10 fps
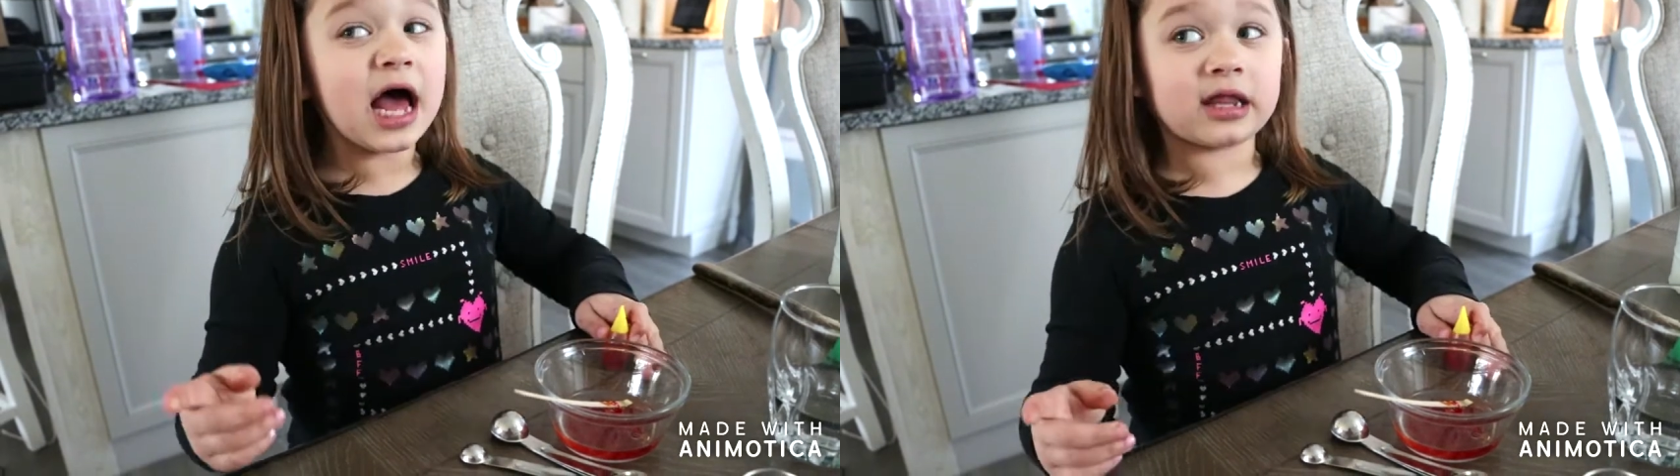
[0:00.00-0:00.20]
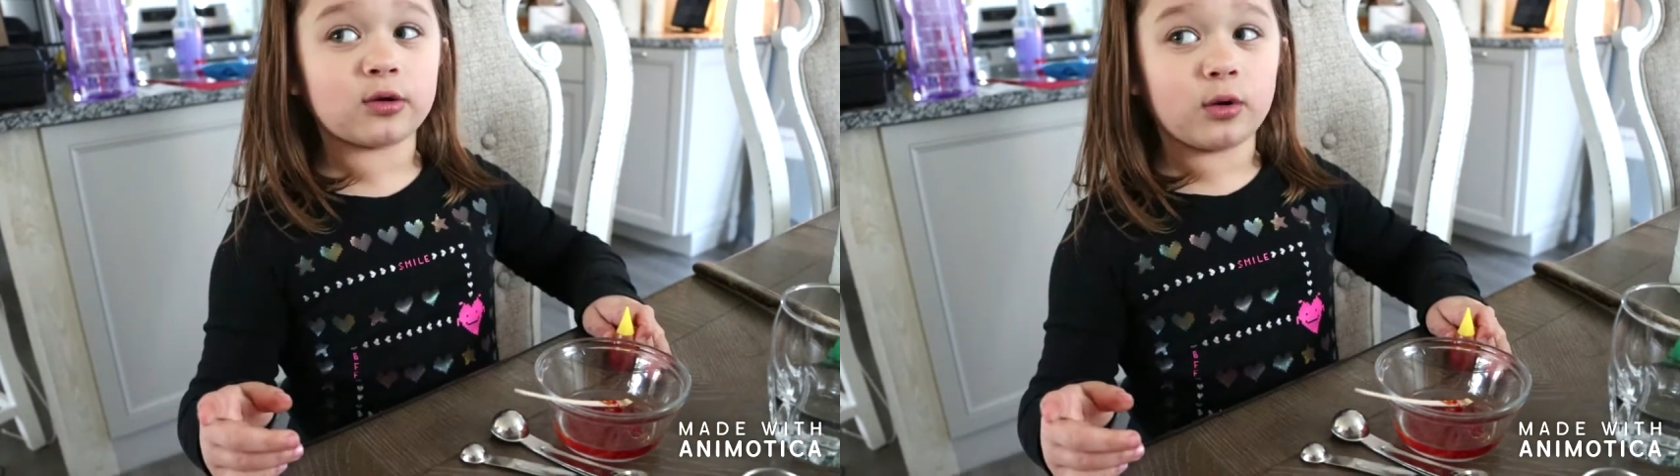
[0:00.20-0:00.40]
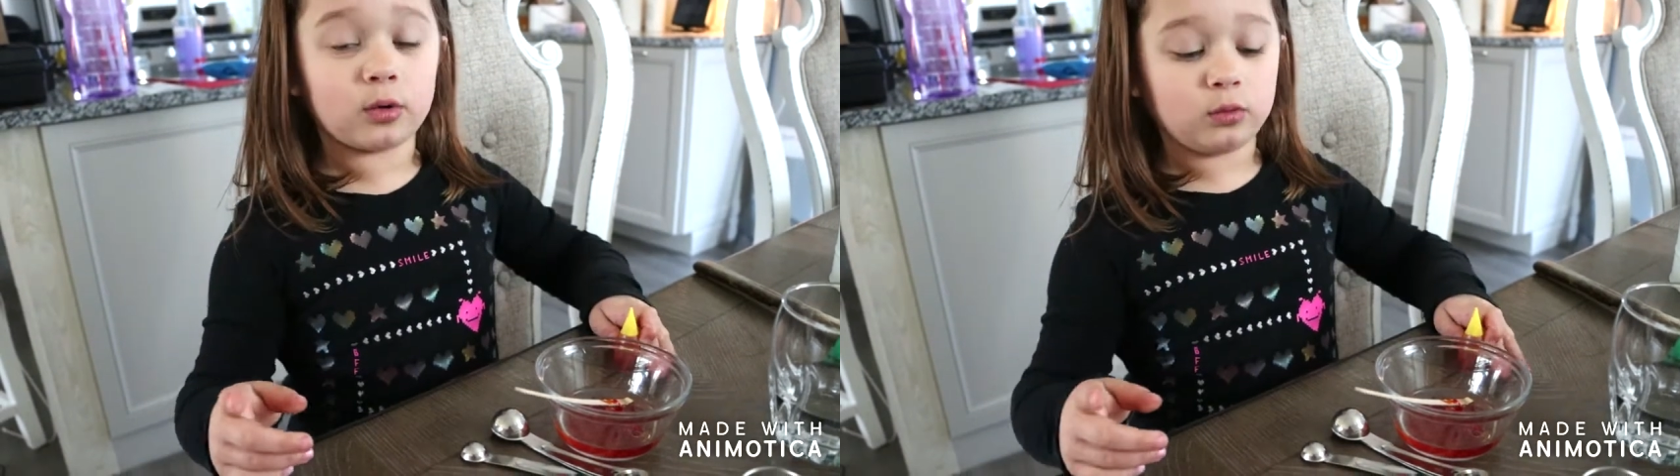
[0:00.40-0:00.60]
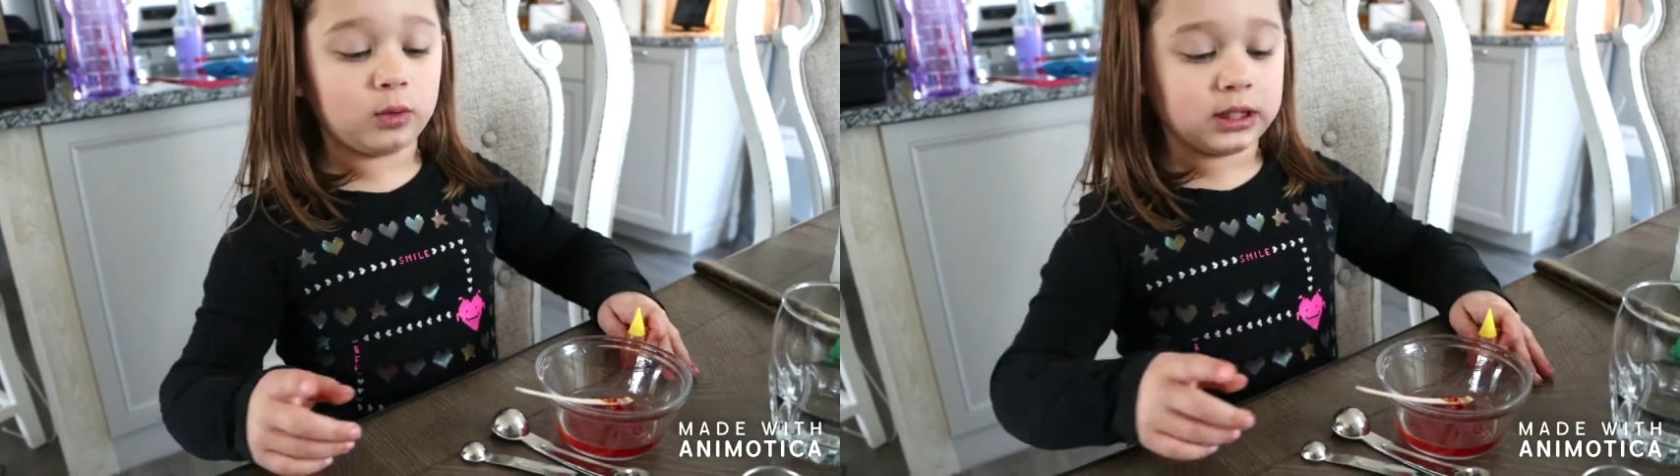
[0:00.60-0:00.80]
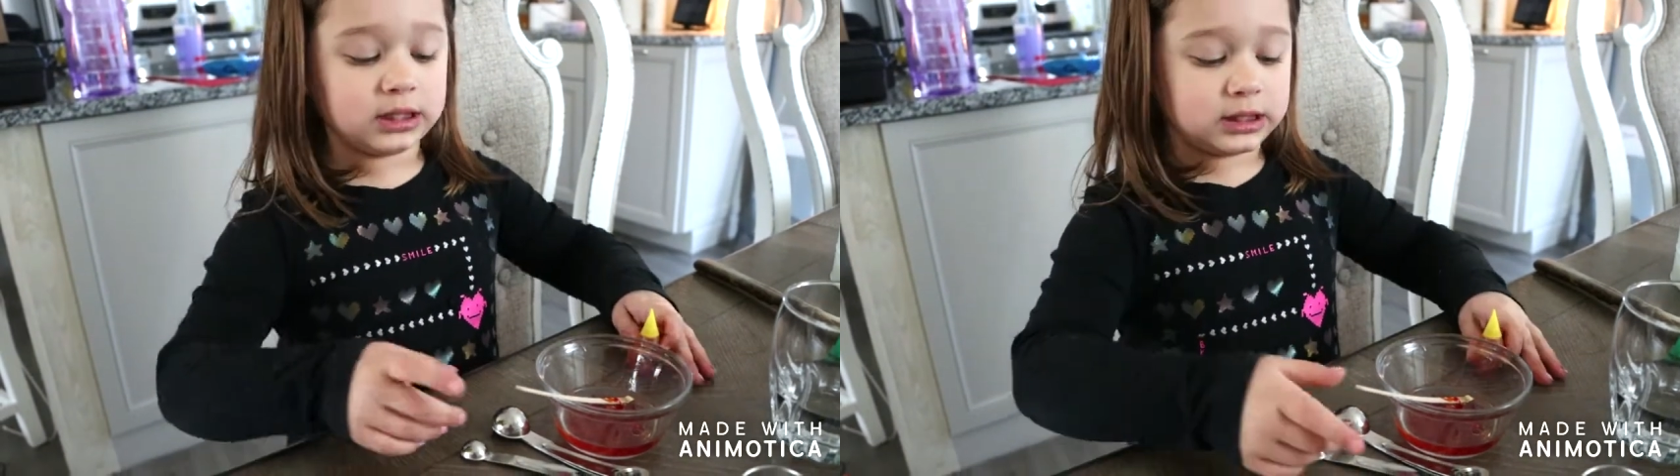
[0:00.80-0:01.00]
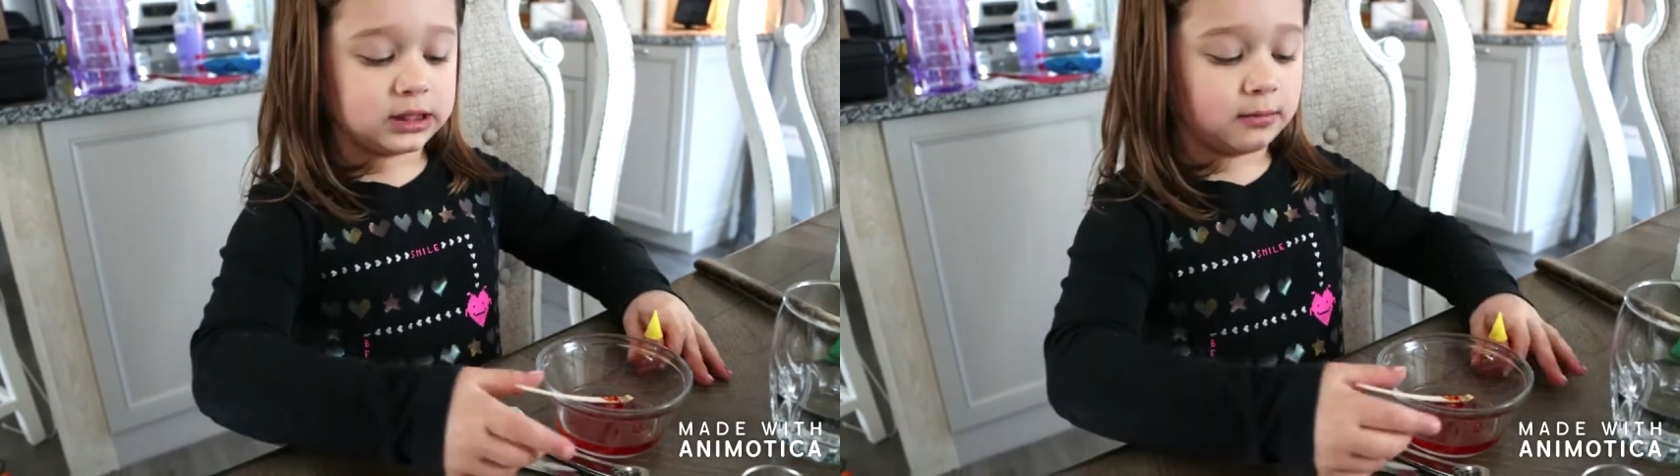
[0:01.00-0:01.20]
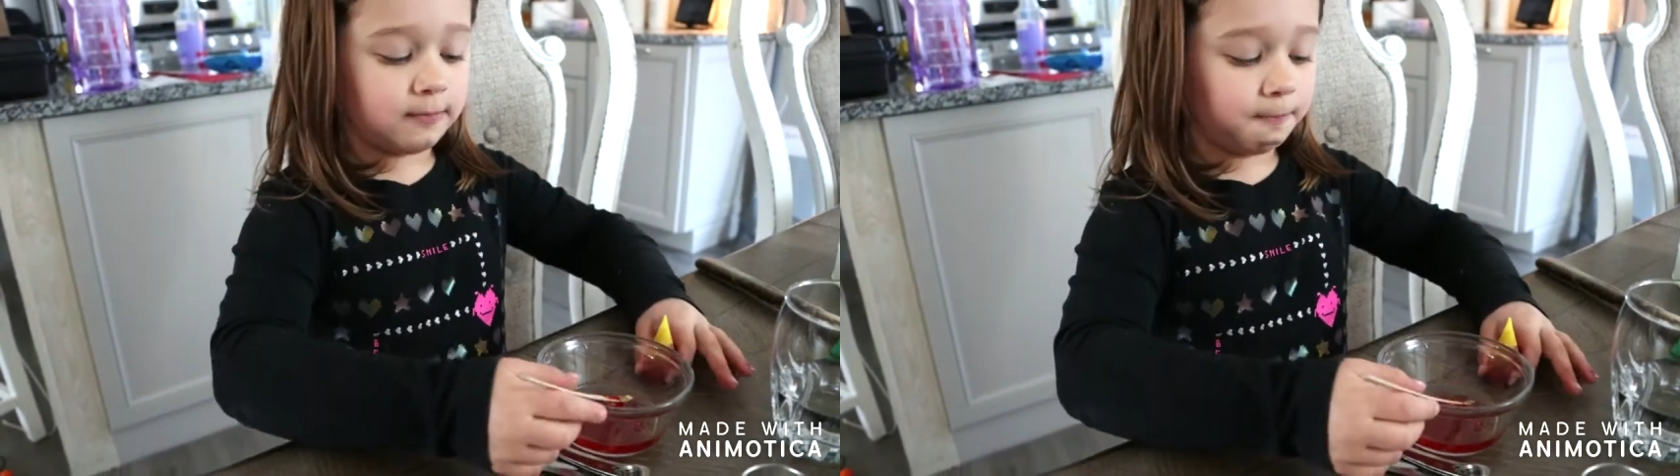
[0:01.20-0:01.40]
other one was,